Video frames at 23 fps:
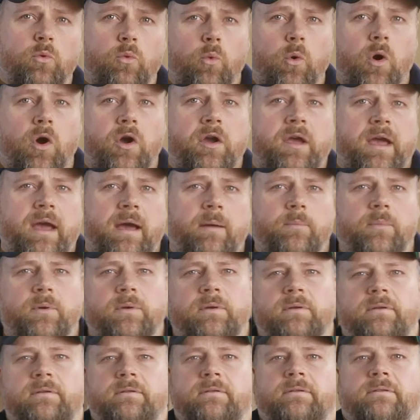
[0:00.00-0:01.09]
work app.
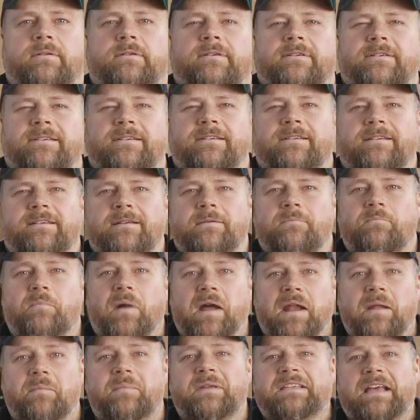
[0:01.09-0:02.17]
My
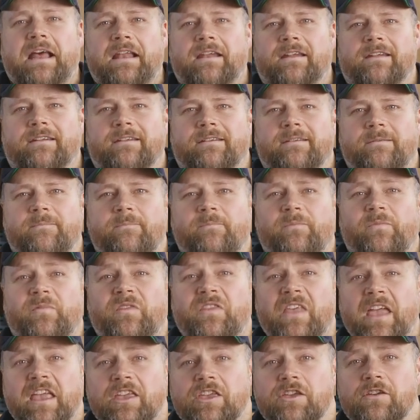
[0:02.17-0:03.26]
name is Allan.
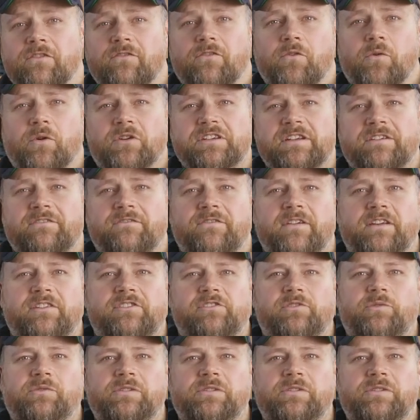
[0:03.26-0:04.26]
Thank you for watching Festool